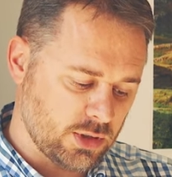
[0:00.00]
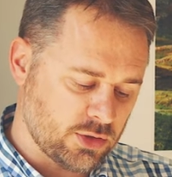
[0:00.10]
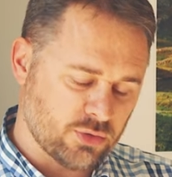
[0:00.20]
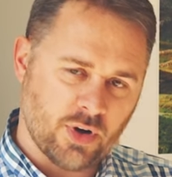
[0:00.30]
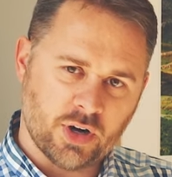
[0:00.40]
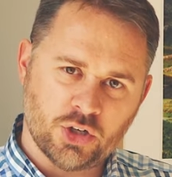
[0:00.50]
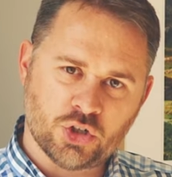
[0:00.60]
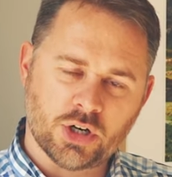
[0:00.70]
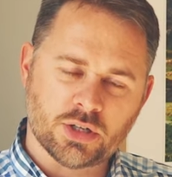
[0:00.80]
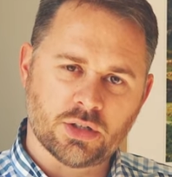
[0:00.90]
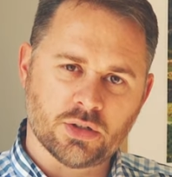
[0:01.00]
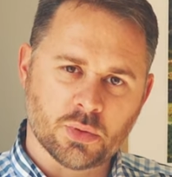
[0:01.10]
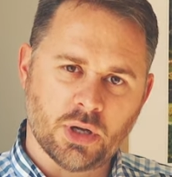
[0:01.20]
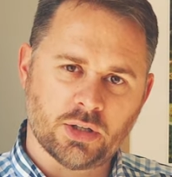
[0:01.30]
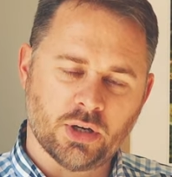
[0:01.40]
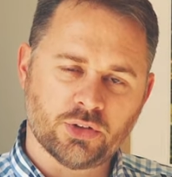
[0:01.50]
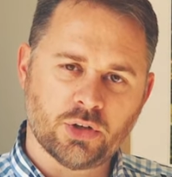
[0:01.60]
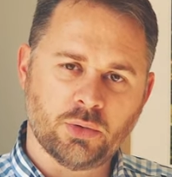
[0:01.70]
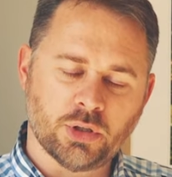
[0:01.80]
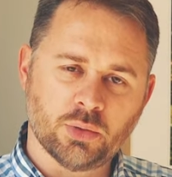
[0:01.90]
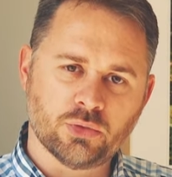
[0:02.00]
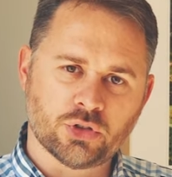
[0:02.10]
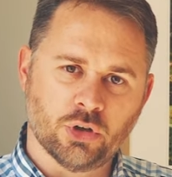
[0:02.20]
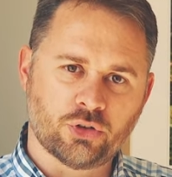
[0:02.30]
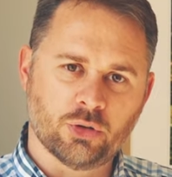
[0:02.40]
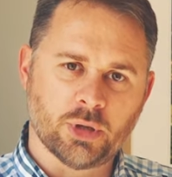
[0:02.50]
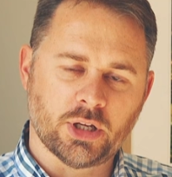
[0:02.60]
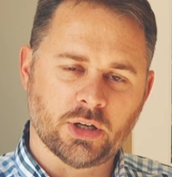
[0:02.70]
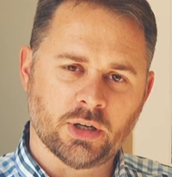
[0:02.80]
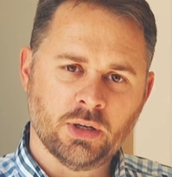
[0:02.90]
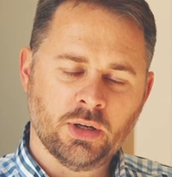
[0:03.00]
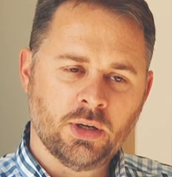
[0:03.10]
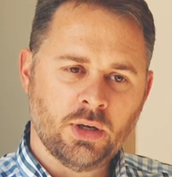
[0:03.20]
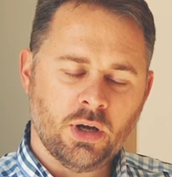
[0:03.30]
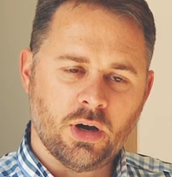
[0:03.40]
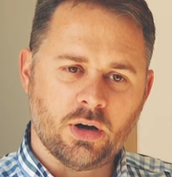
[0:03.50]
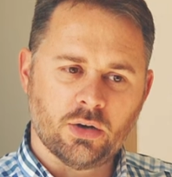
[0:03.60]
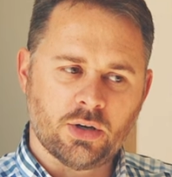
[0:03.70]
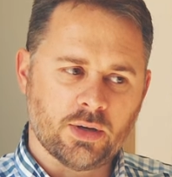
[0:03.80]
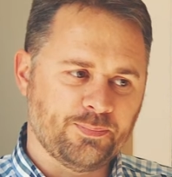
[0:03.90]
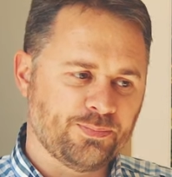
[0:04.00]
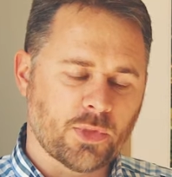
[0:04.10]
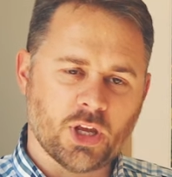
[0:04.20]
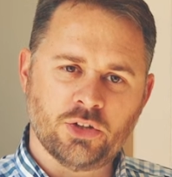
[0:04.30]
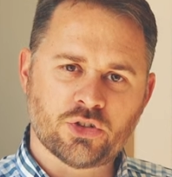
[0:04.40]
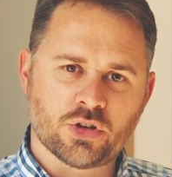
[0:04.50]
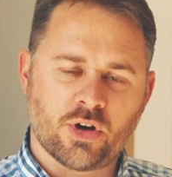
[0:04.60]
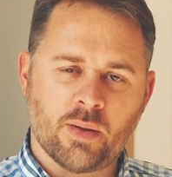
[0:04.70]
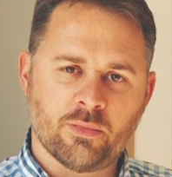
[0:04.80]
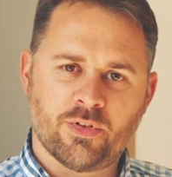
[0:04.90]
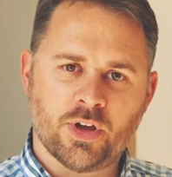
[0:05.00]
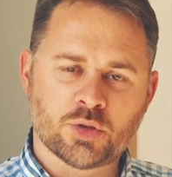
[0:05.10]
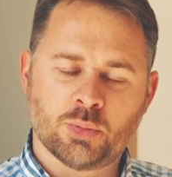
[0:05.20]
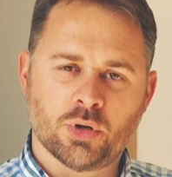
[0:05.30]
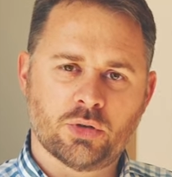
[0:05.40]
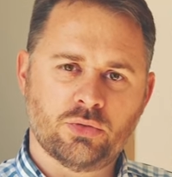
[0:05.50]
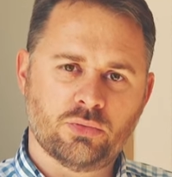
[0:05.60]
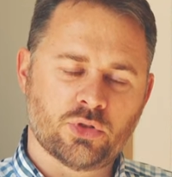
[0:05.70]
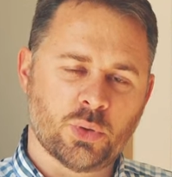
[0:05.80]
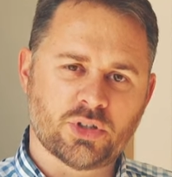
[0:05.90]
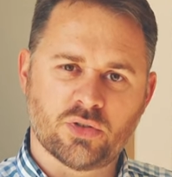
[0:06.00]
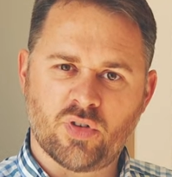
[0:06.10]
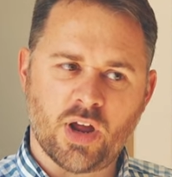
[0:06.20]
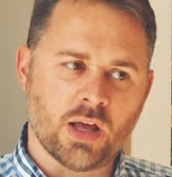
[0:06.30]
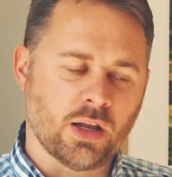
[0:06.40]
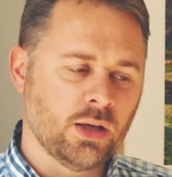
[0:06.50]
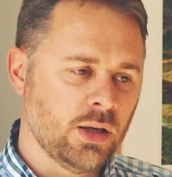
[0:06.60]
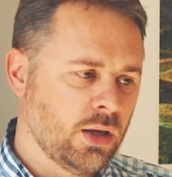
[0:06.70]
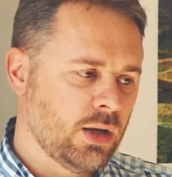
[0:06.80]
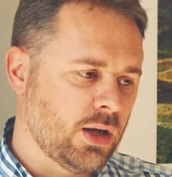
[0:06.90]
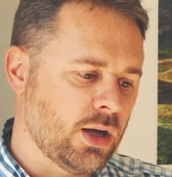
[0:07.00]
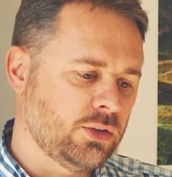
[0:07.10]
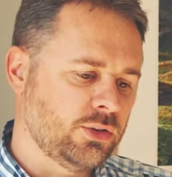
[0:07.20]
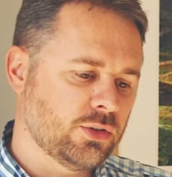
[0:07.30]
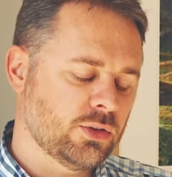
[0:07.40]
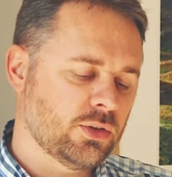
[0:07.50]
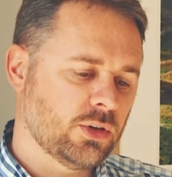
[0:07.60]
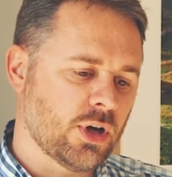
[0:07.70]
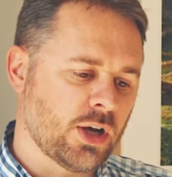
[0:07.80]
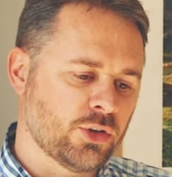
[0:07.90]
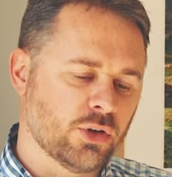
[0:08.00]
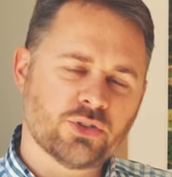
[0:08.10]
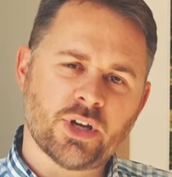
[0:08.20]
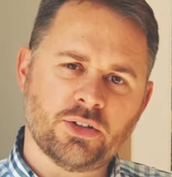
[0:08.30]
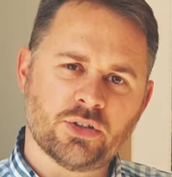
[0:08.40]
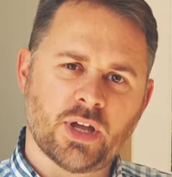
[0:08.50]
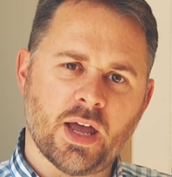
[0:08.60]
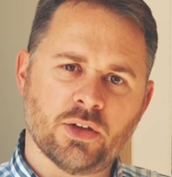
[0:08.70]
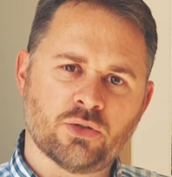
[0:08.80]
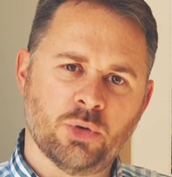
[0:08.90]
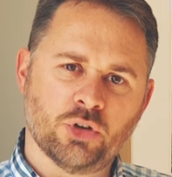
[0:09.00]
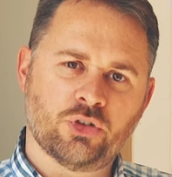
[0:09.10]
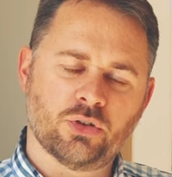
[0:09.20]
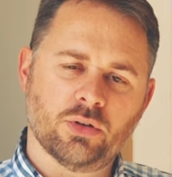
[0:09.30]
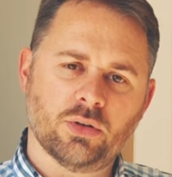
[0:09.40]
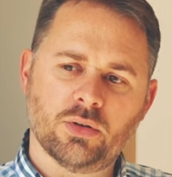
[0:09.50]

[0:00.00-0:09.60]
it's very interesting as well. You know, I do use social media on Instagram, Facebook, Twitter rarely, and I don't tend to get as much